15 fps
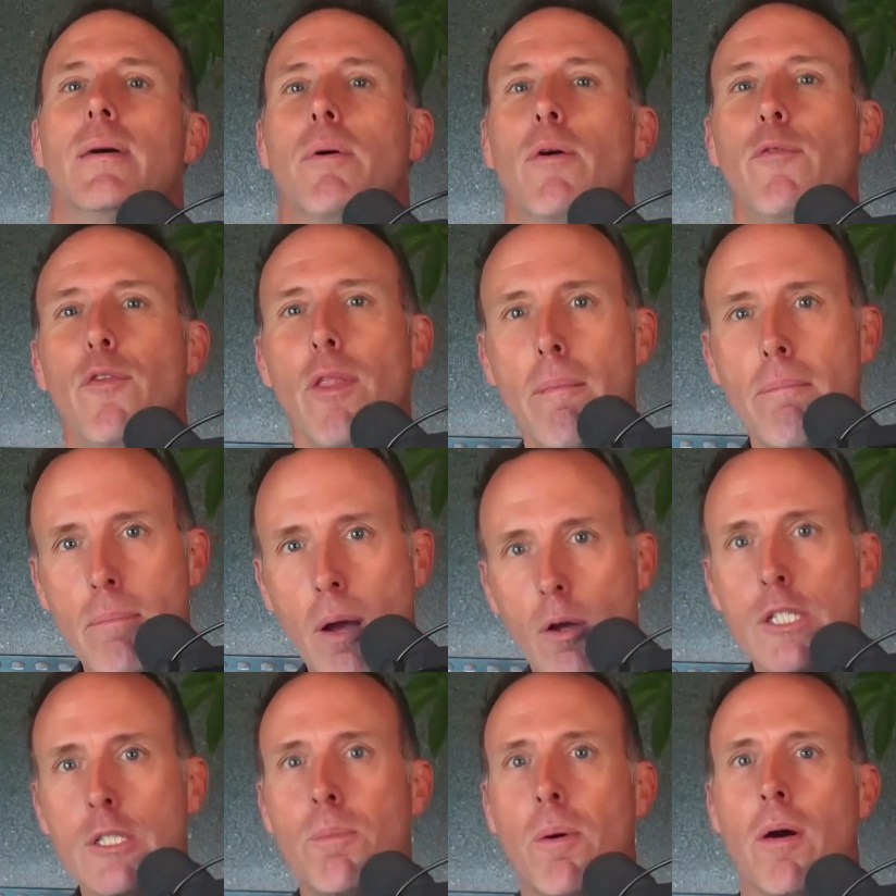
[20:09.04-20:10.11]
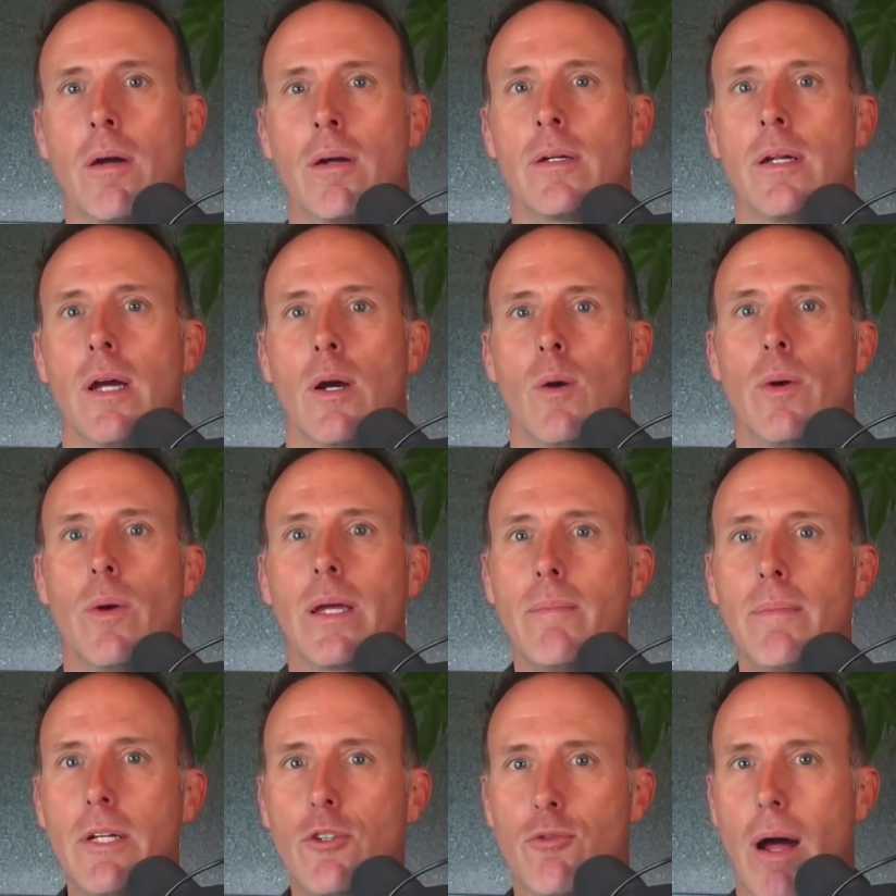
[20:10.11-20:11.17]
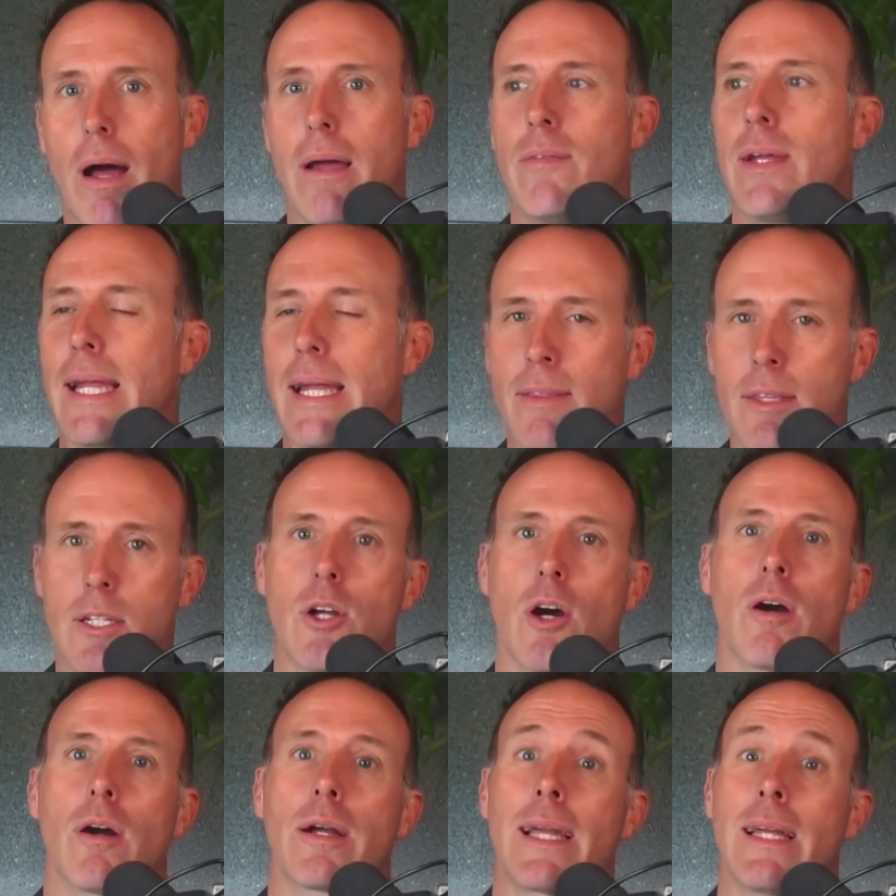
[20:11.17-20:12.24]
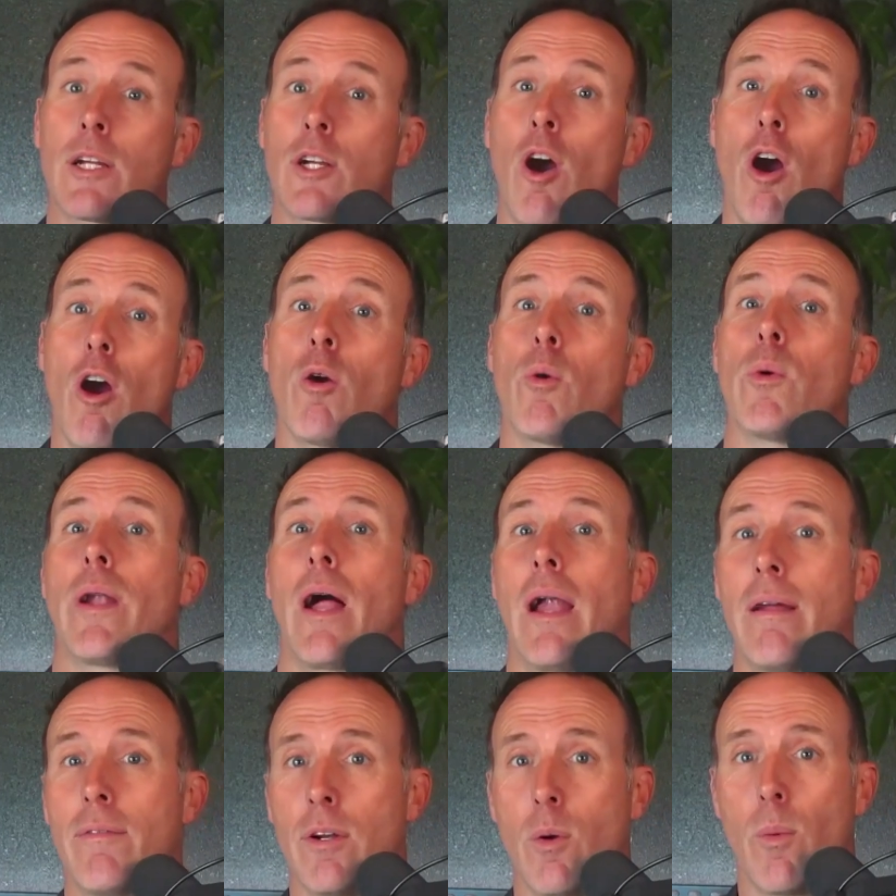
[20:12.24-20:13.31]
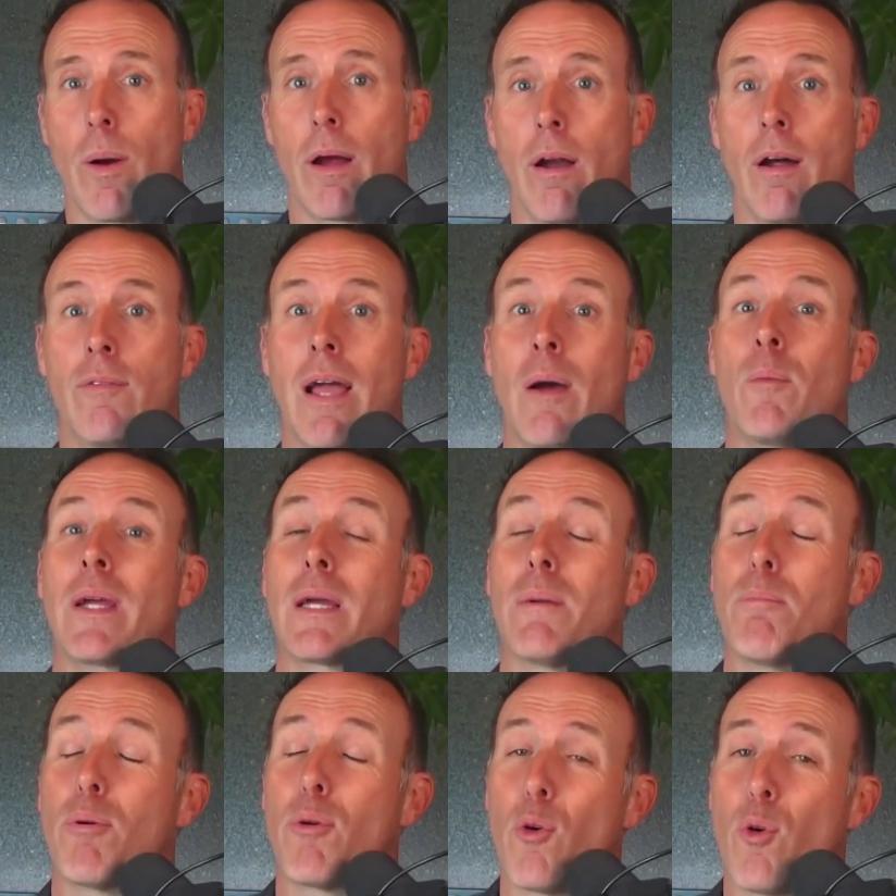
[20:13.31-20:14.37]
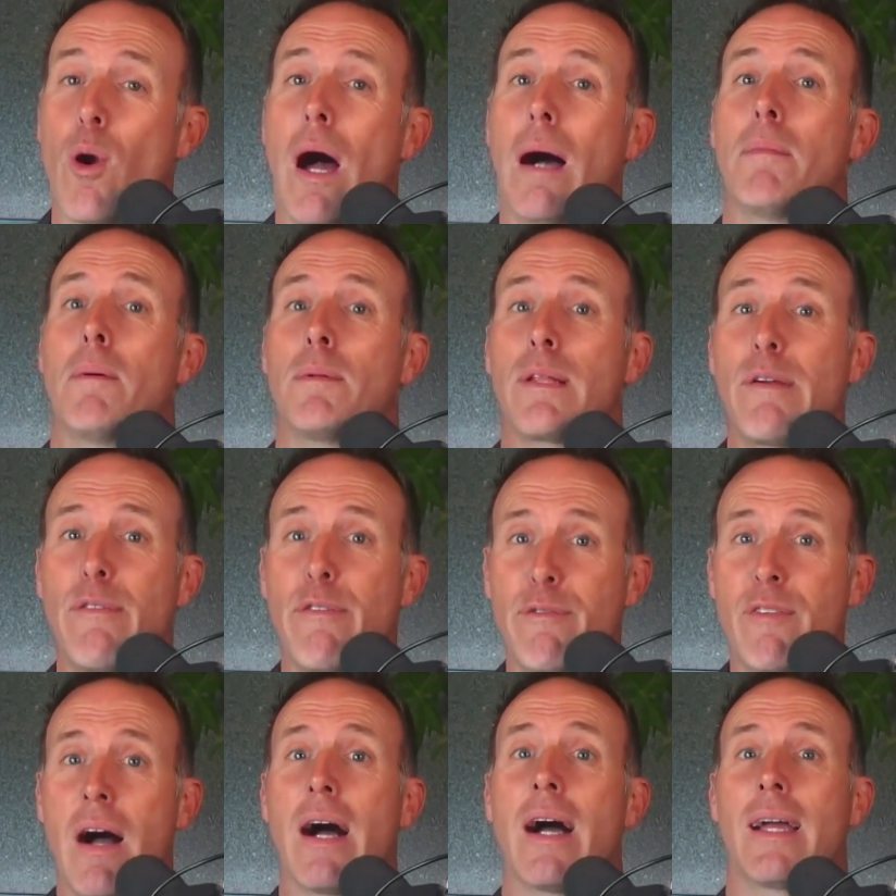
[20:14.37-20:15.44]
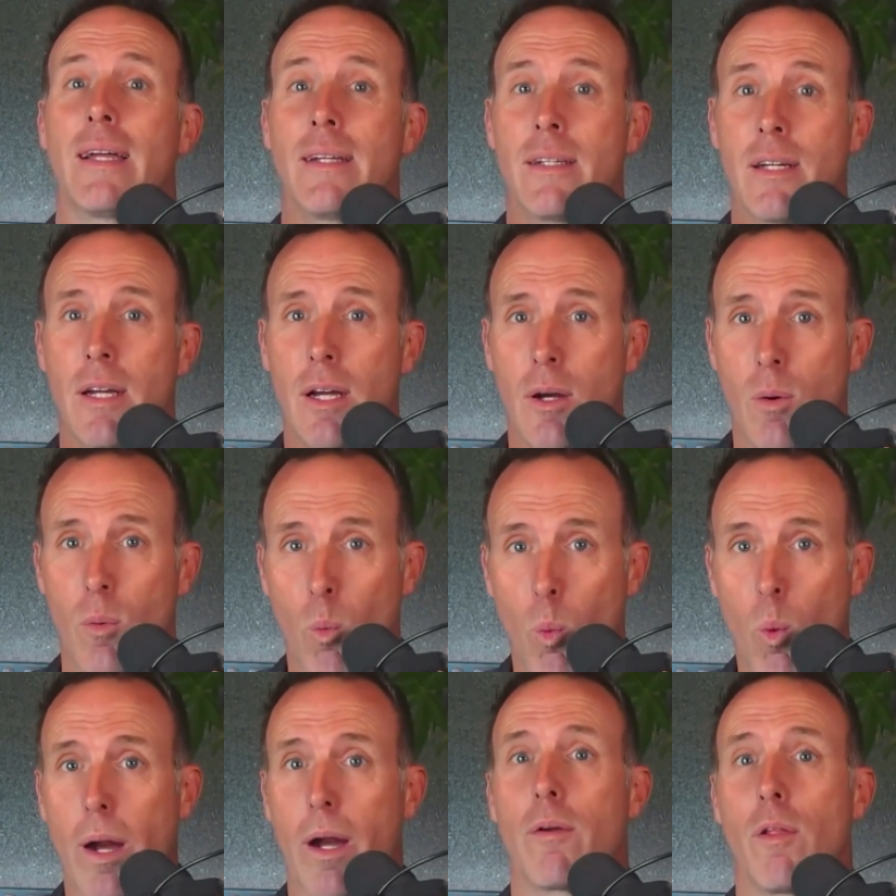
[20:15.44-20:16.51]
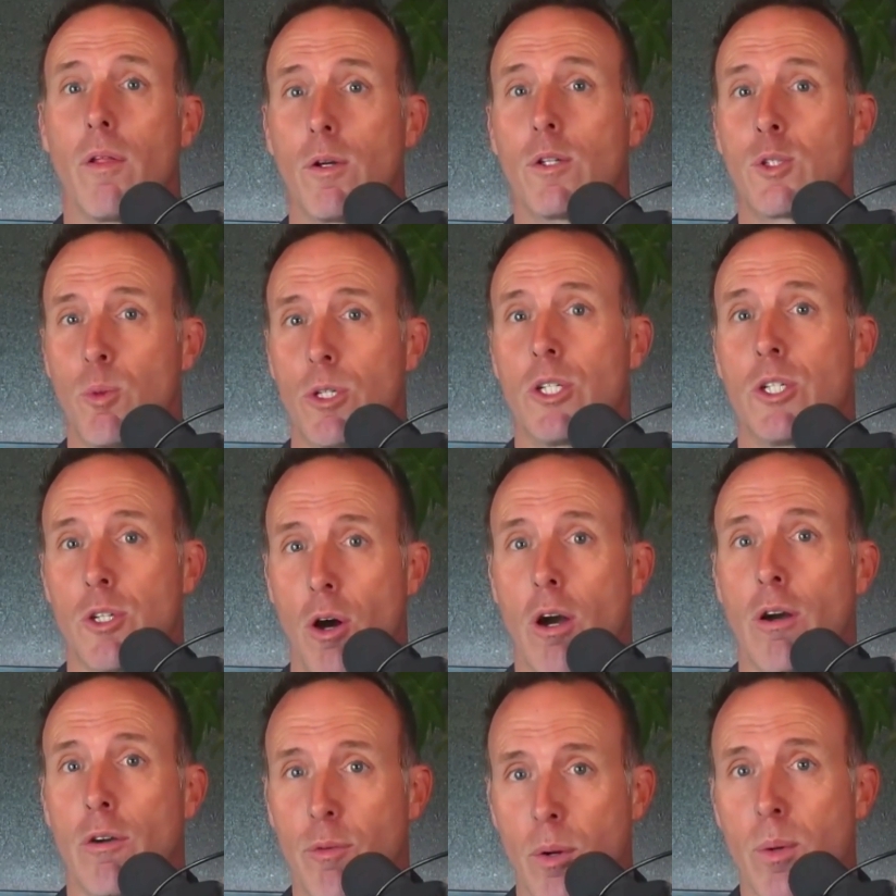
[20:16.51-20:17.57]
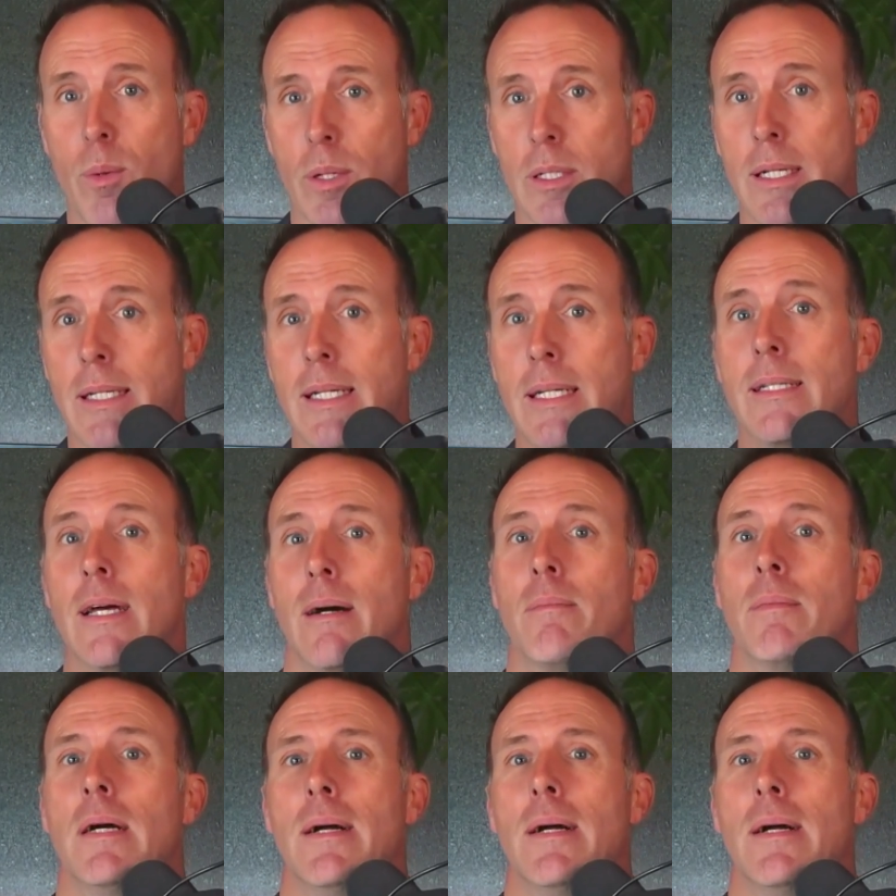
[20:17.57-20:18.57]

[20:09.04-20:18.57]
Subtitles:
But for the most part, we can be driving in the dark in a car we're not even aware of, and we can probably find where those switches are if we really need them.